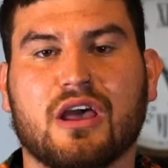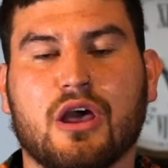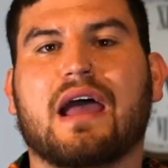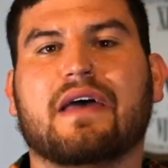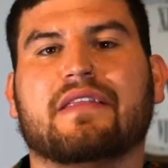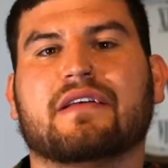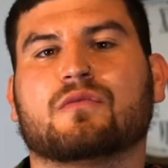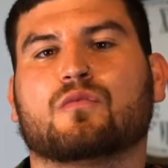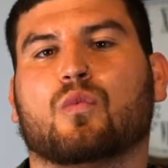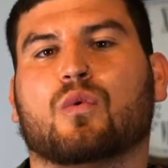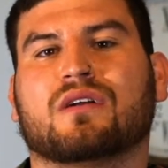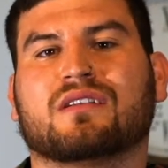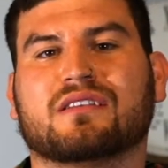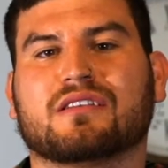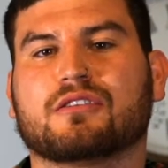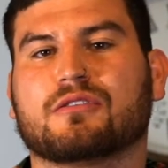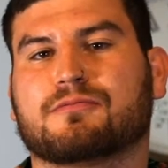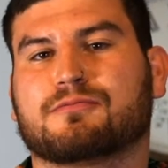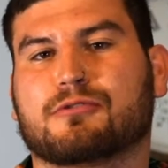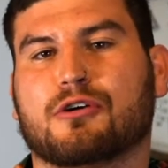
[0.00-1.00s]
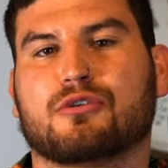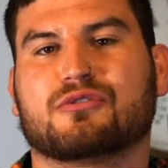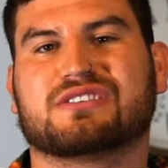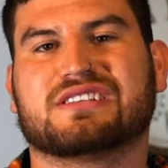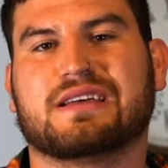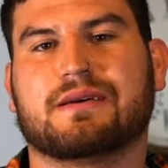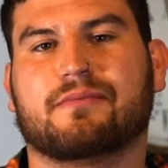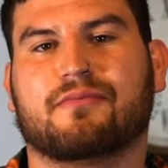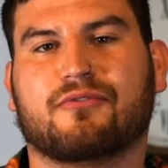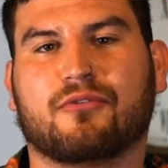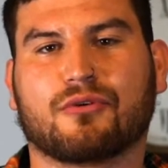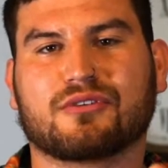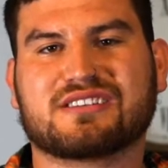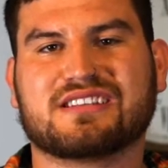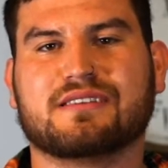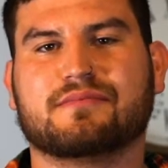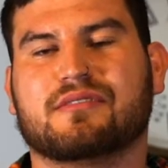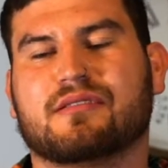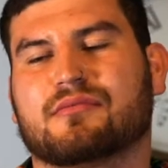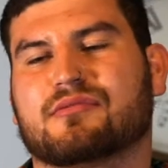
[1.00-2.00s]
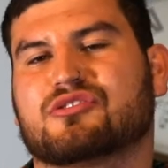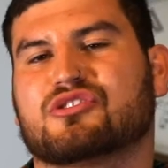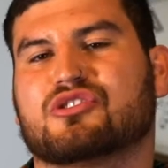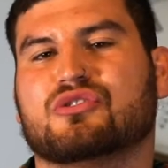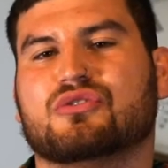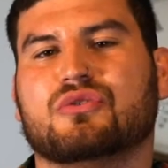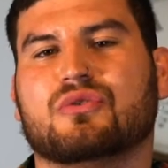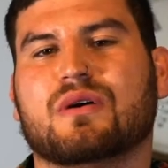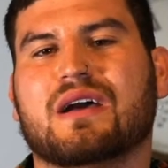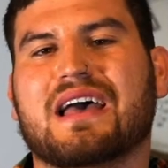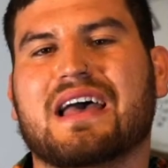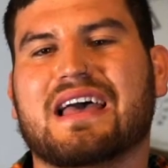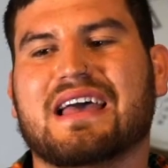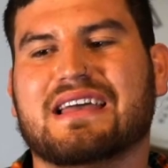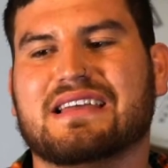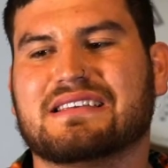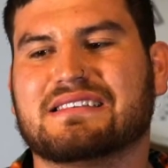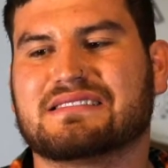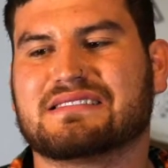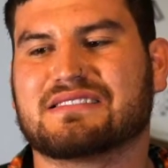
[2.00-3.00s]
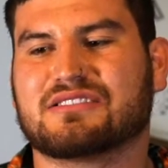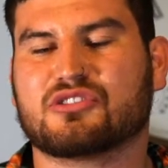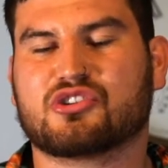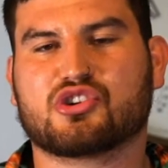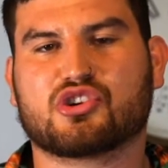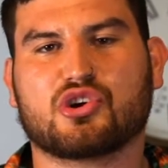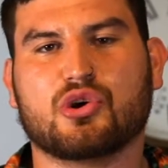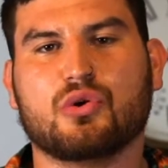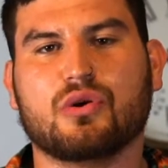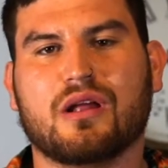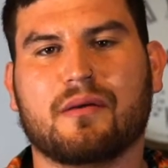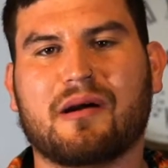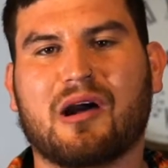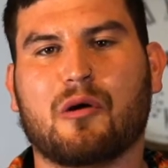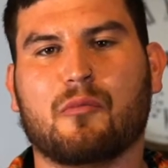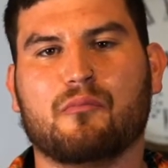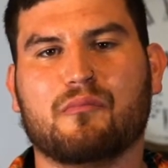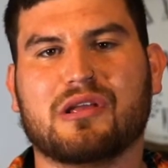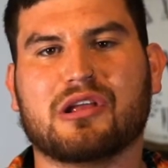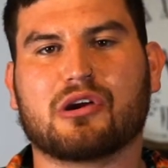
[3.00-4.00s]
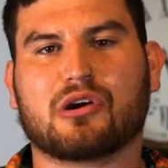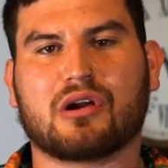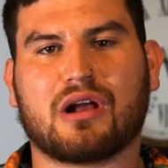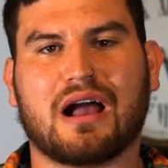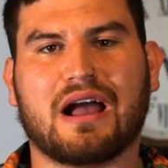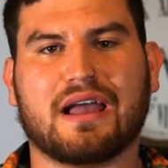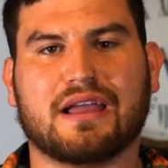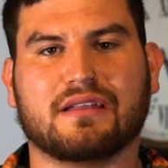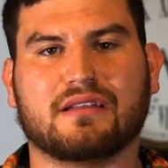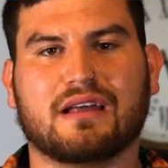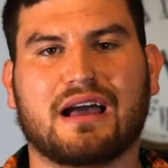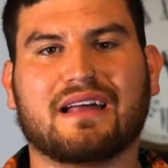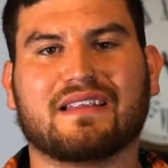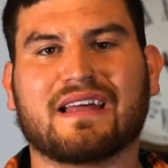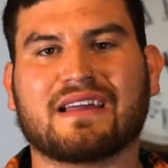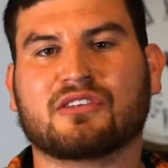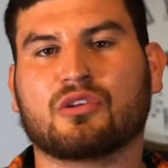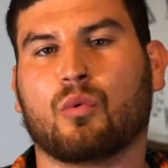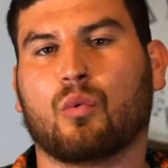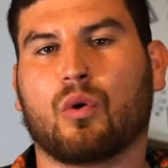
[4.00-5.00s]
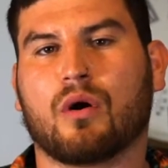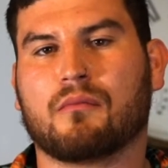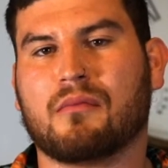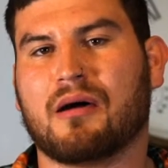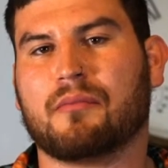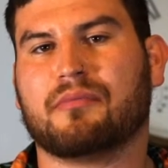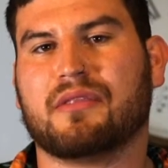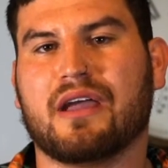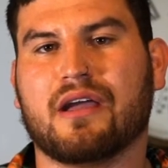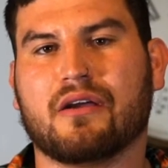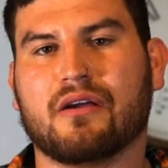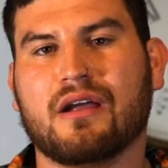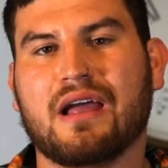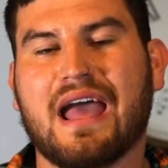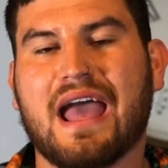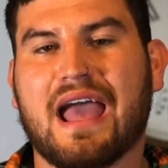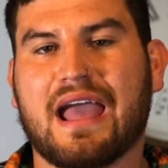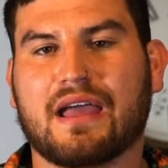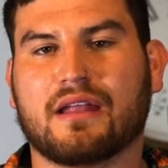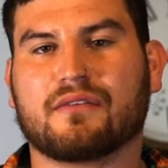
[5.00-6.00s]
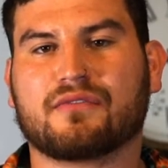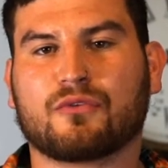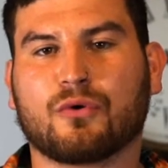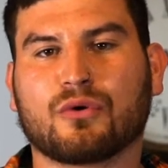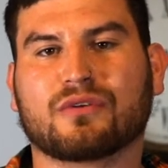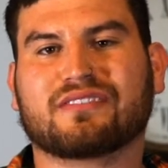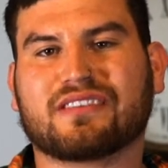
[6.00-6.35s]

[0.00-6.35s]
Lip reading: And then one little pro tip for tip number 2 is shoot about mirror height. I like to warm up there, and of course,